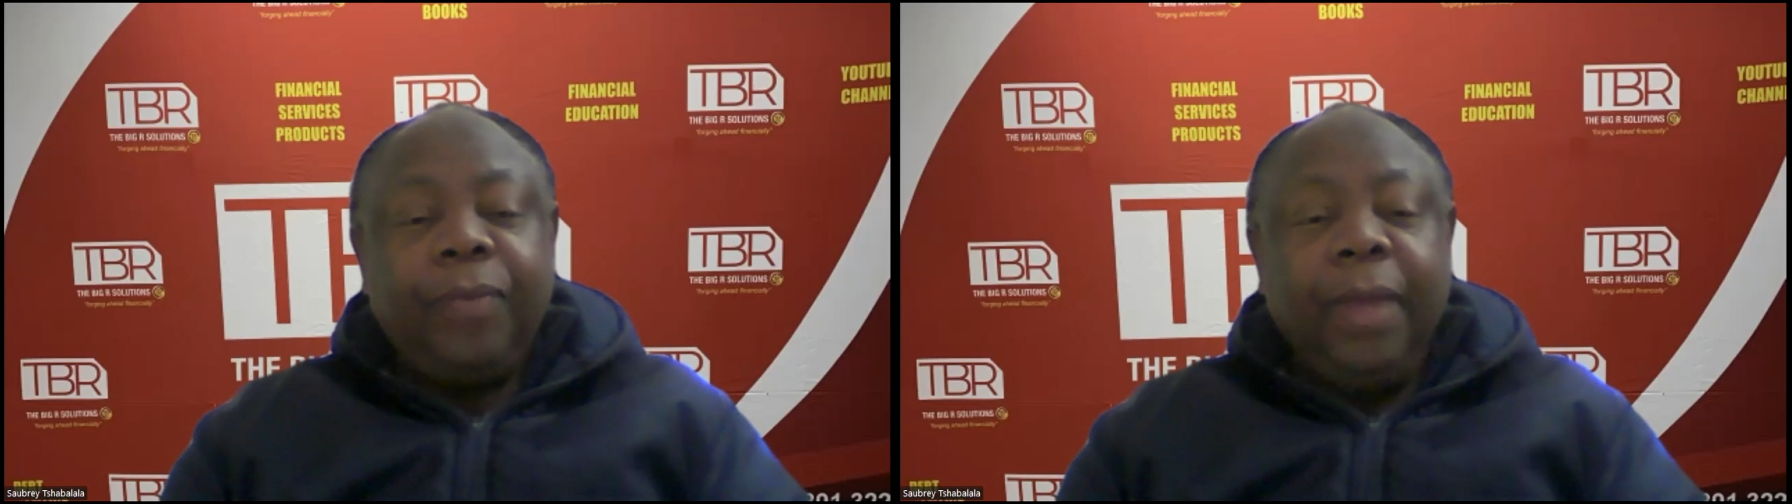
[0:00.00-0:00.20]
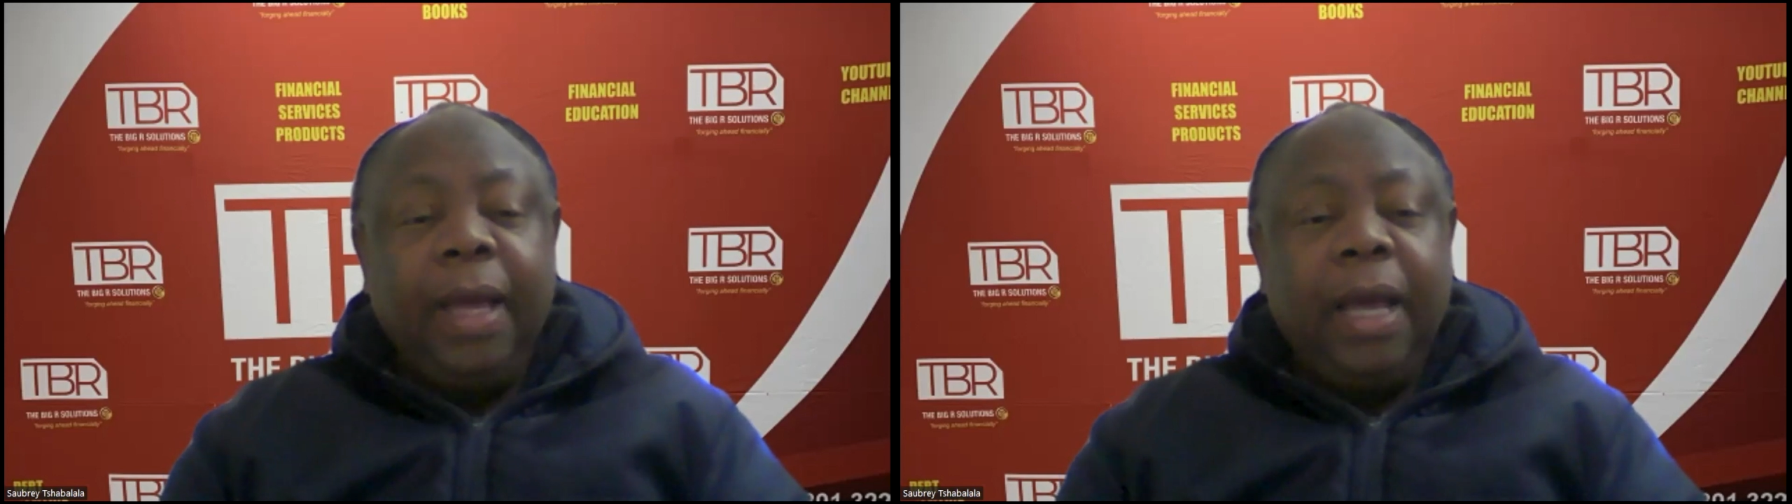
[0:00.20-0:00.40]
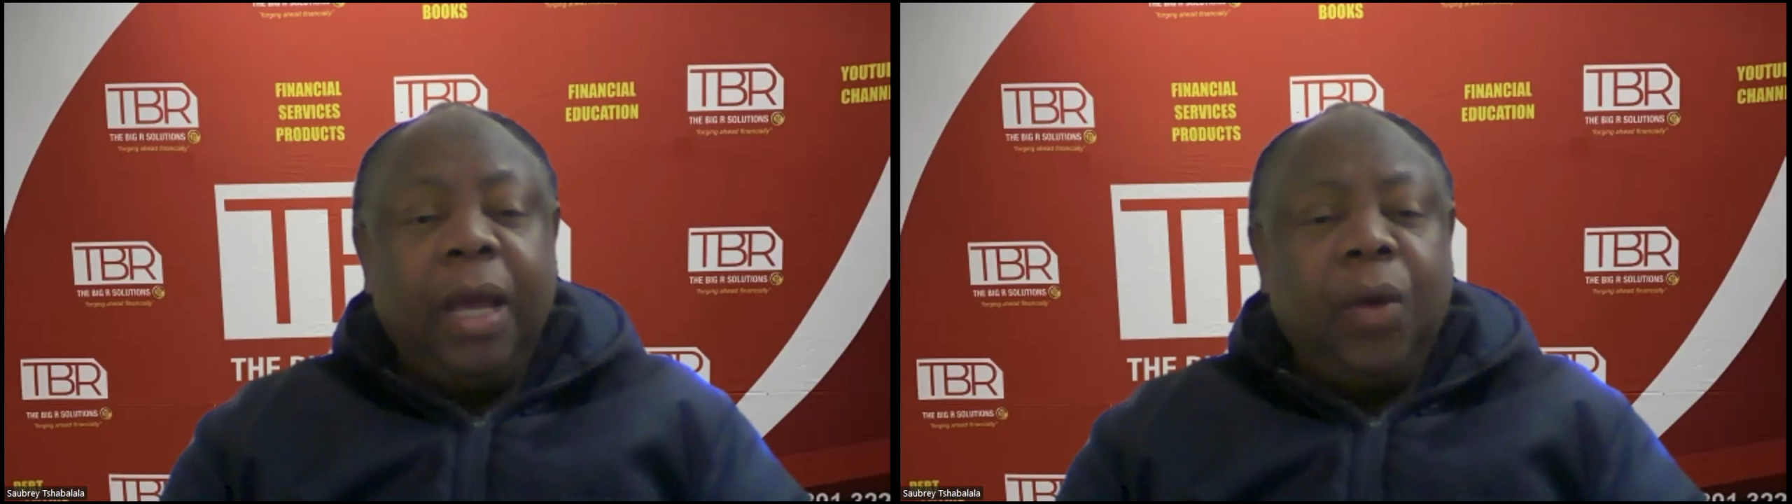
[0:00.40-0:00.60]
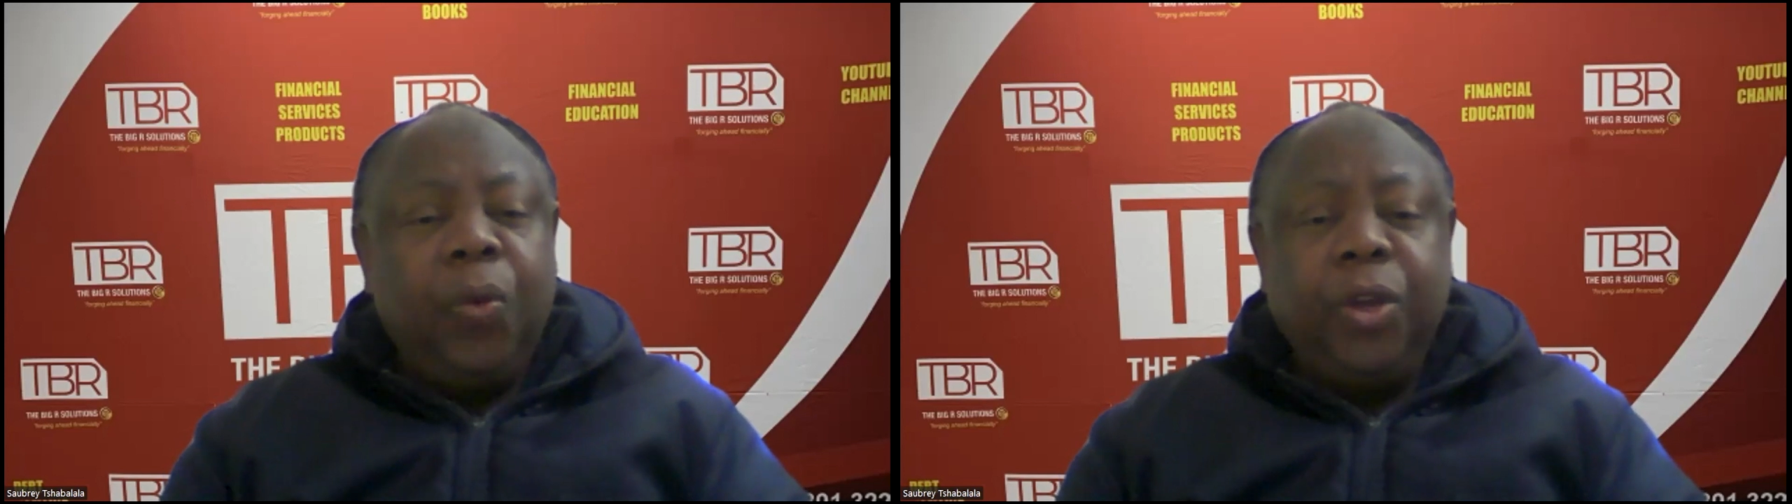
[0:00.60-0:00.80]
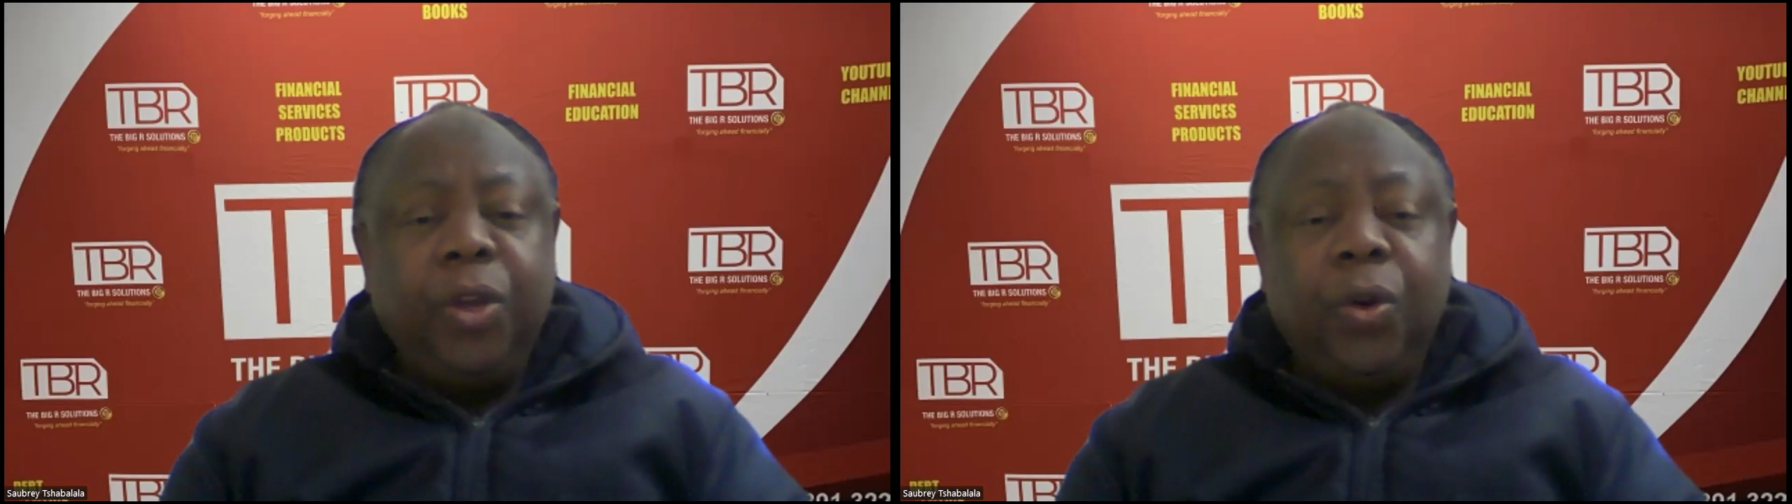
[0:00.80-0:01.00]

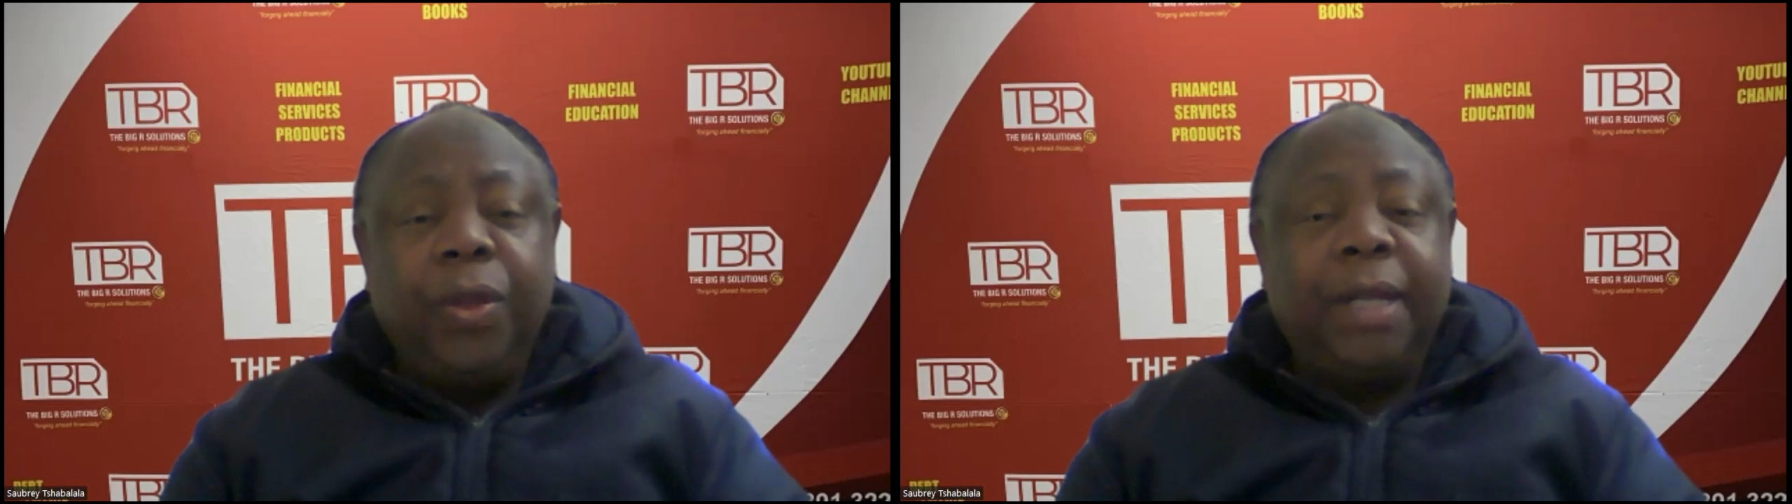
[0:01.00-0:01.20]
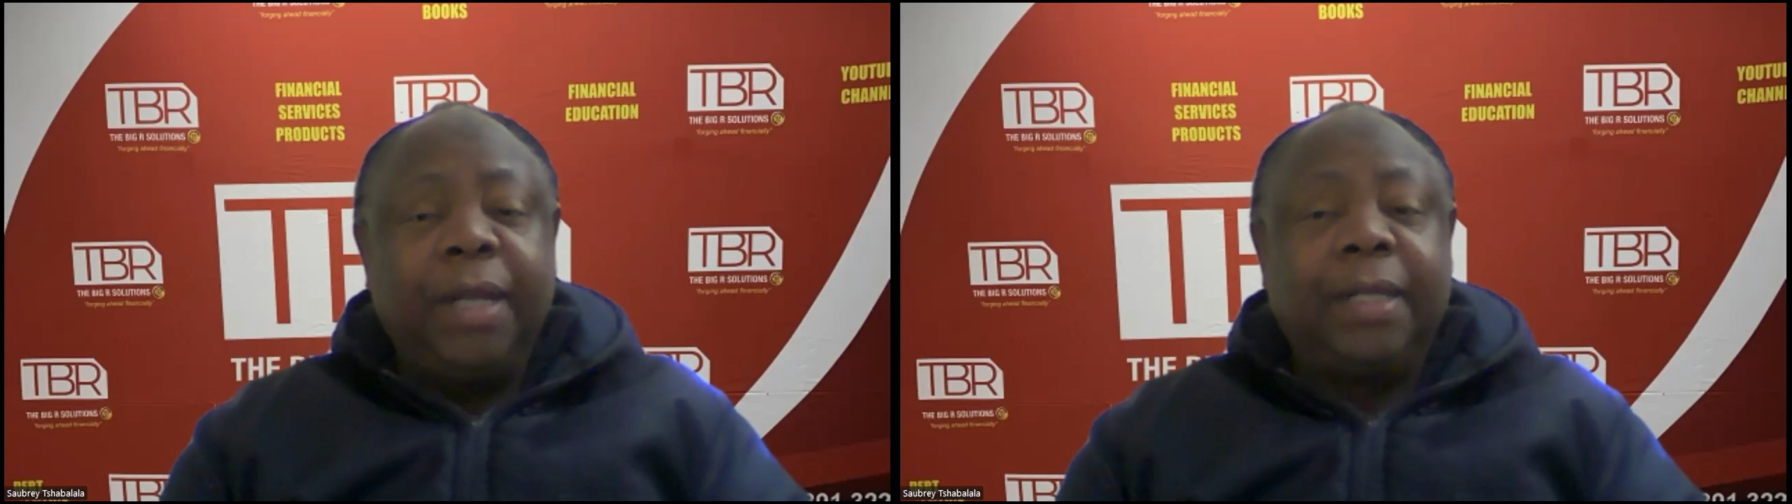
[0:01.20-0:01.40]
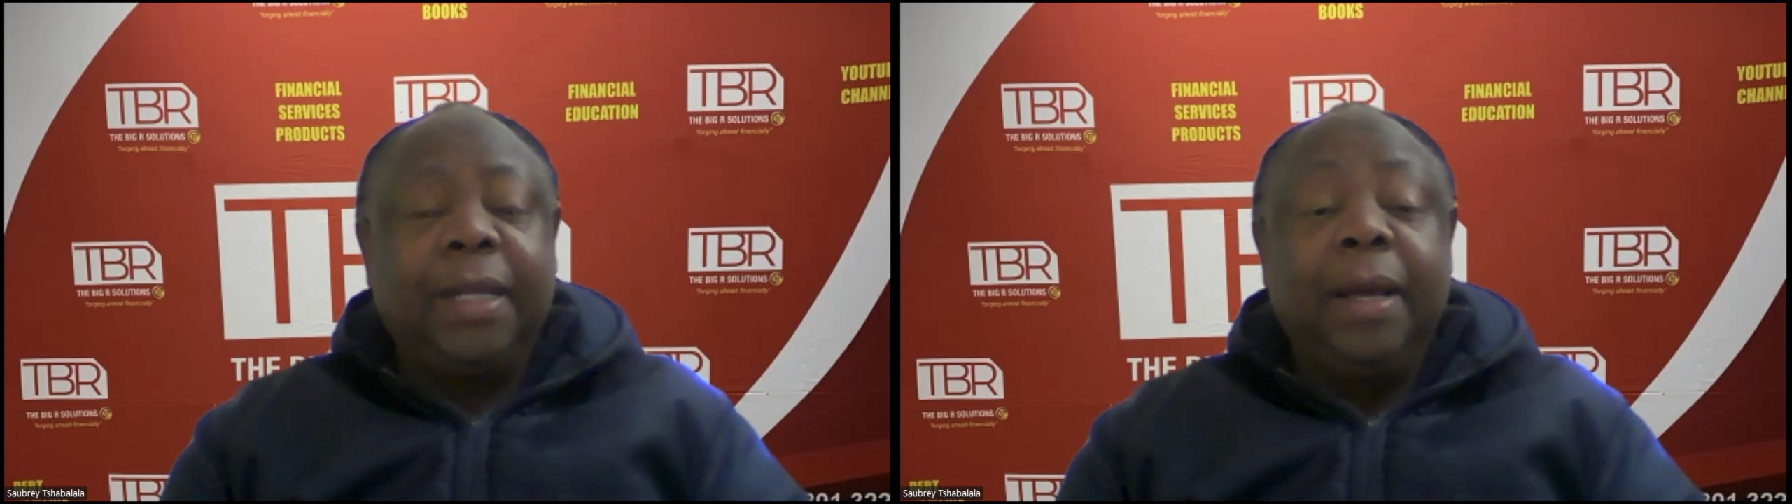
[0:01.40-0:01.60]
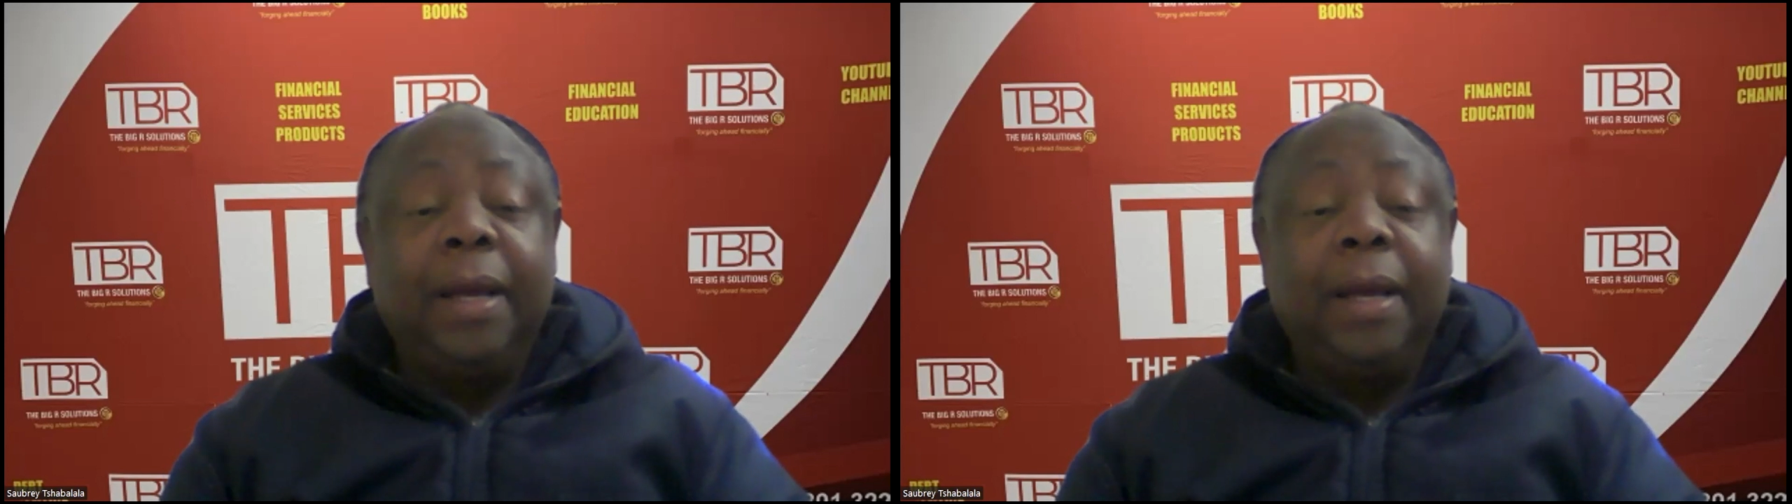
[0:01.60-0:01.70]
We know that